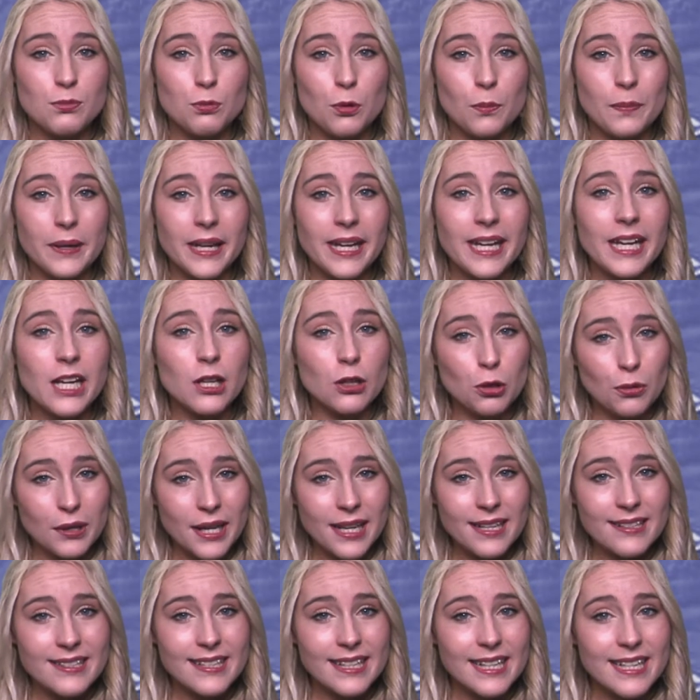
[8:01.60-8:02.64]
will be
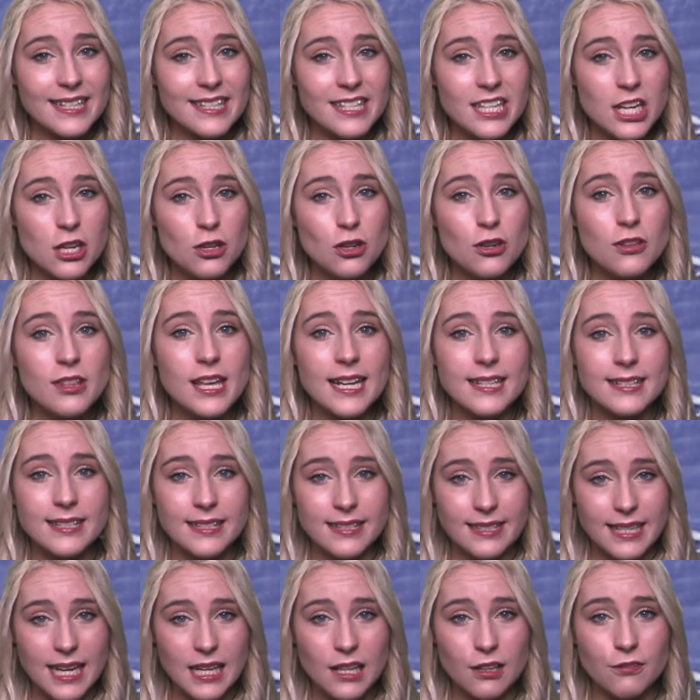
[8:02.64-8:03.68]
looking to continue their
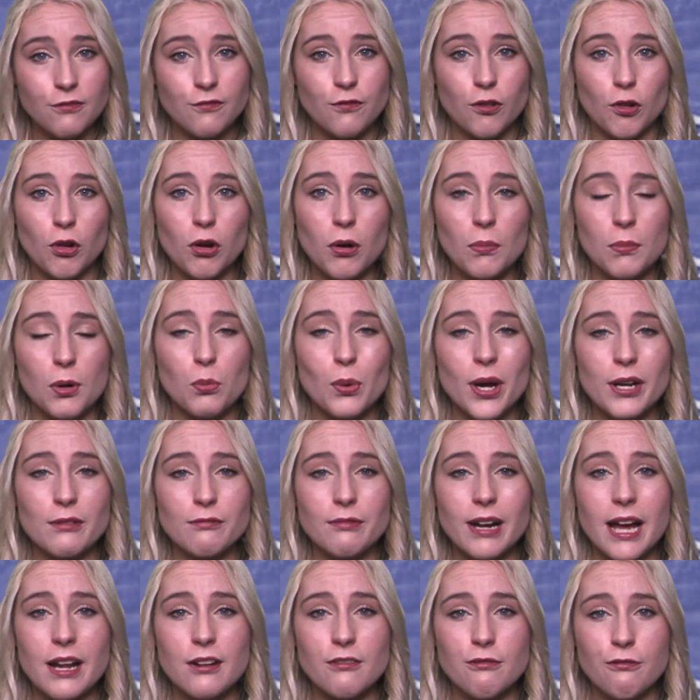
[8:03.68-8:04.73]
stellar form when
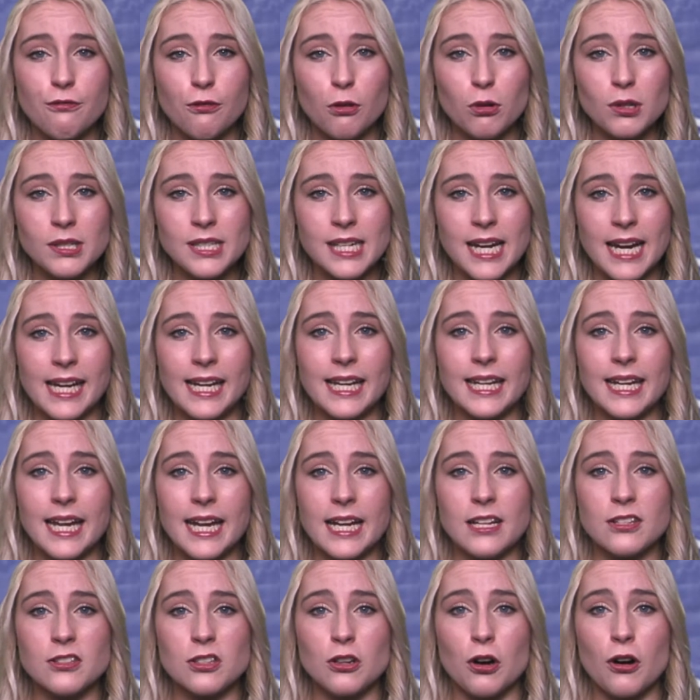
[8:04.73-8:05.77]
round 14
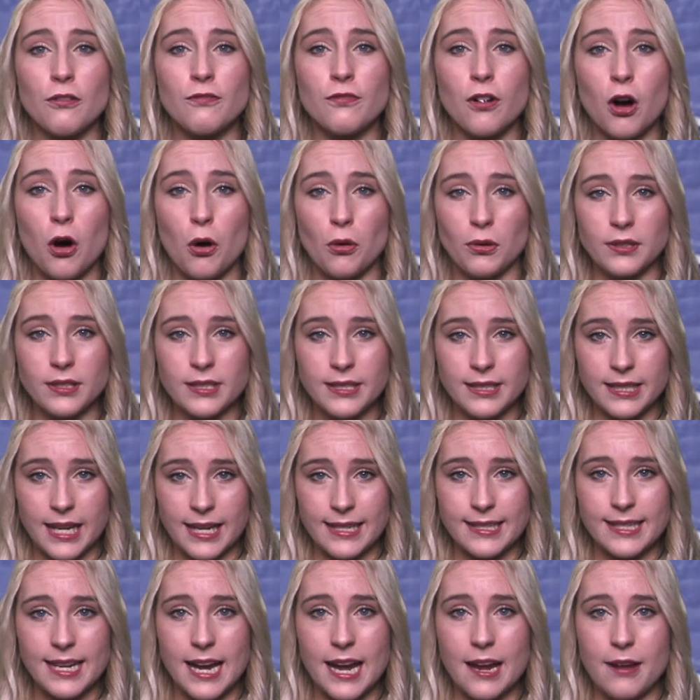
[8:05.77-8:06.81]
kicks off on
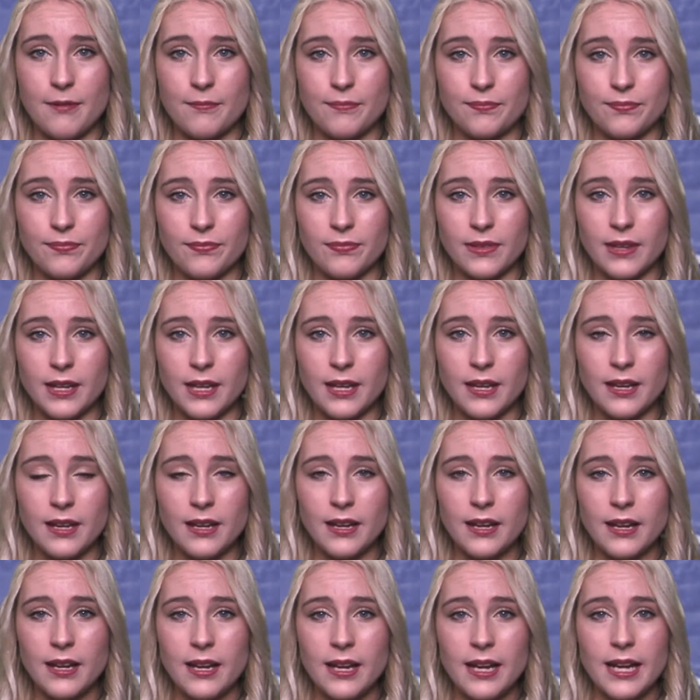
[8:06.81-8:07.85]
Sunday.
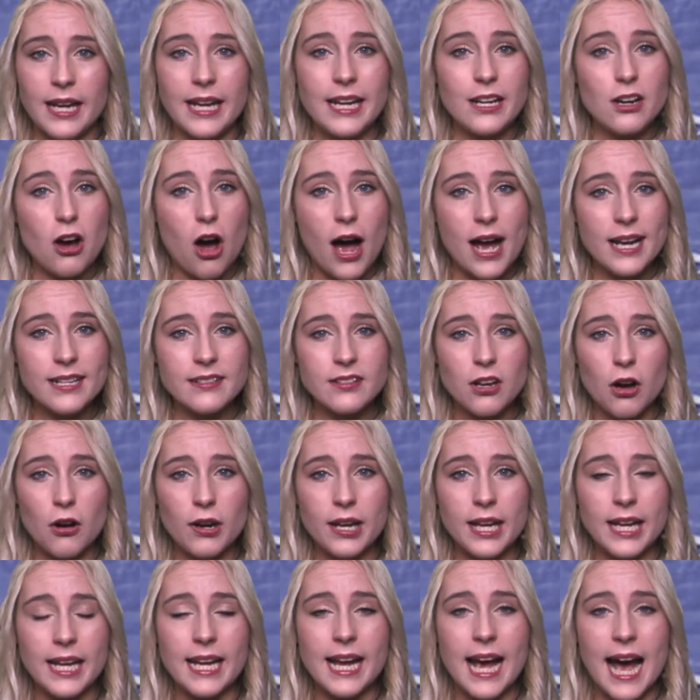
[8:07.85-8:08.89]
In ice
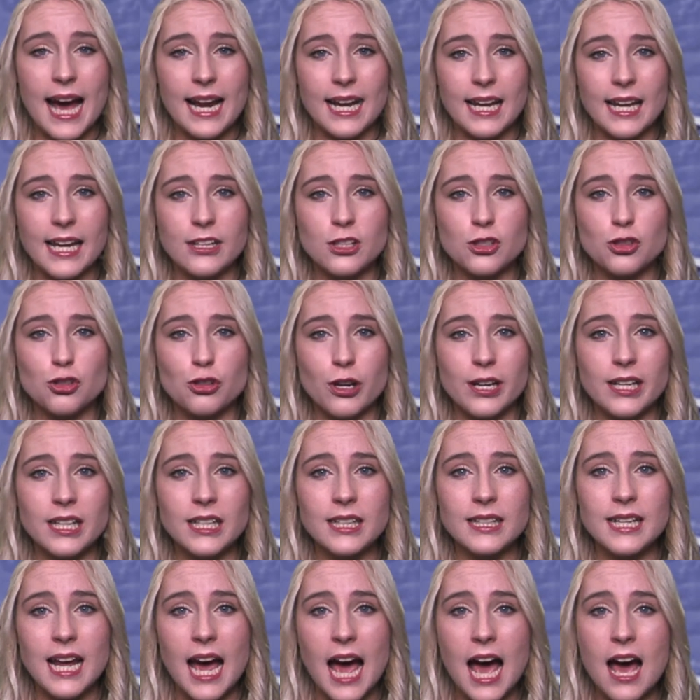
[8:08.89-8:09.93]
hockey, Adelaide
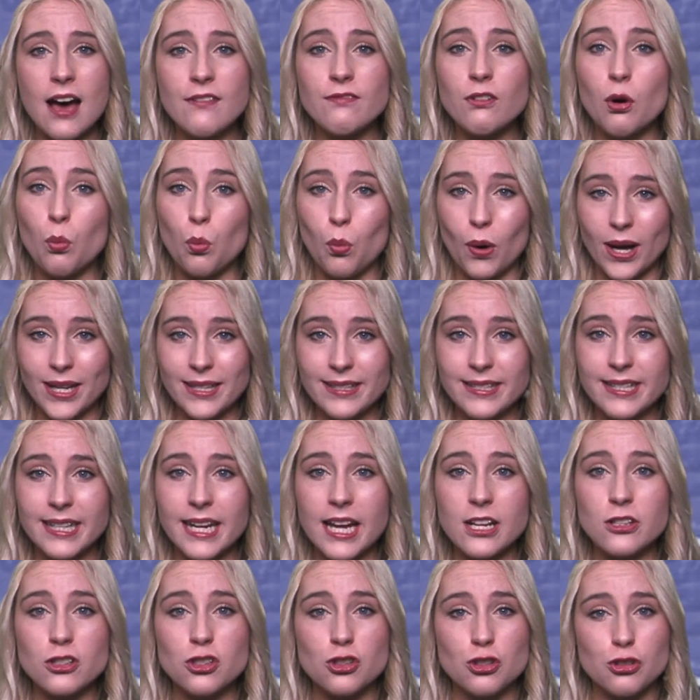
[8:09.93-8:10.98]
Adrenaline have once
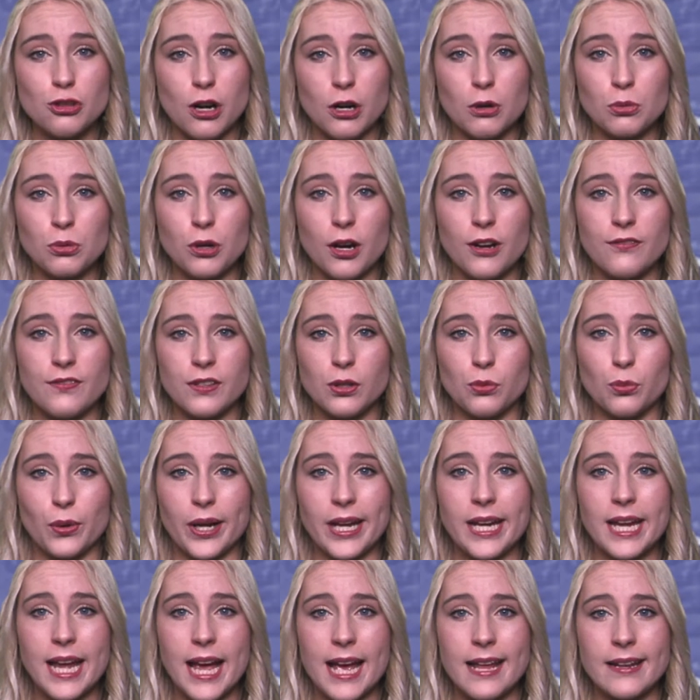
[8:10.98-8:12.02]
again struggled over the
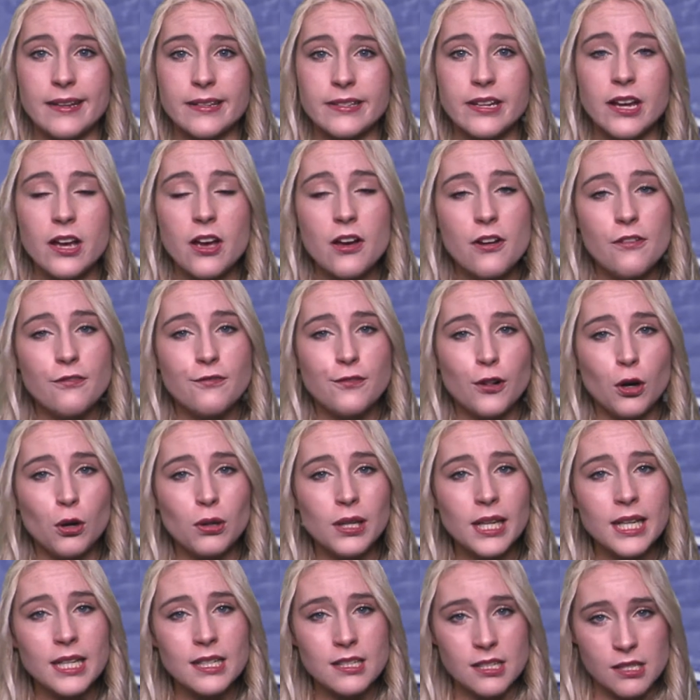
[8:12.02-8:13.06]
weekend,
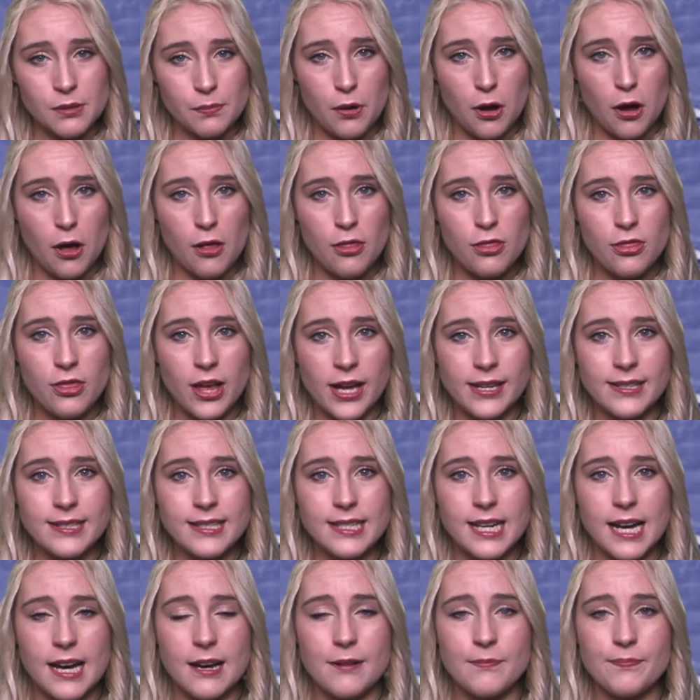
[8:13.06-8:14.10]
falling to the Perth
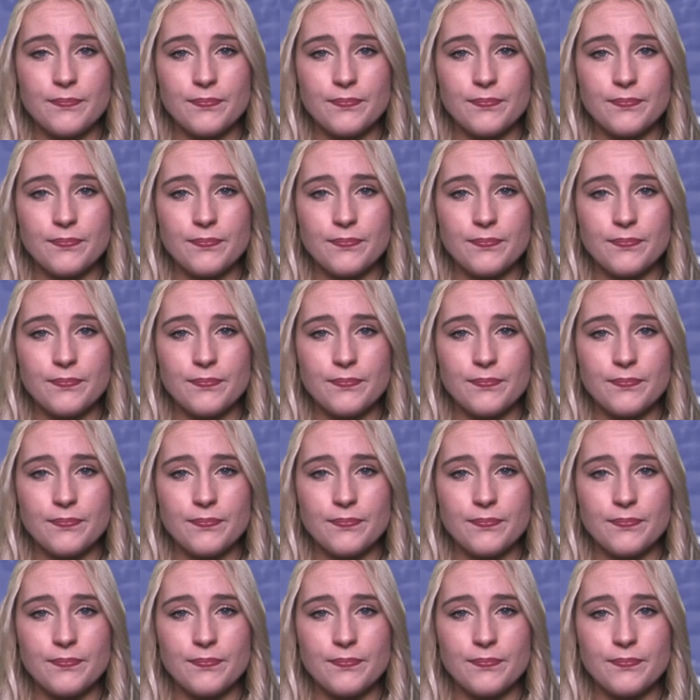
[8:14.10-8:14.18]
Thunder.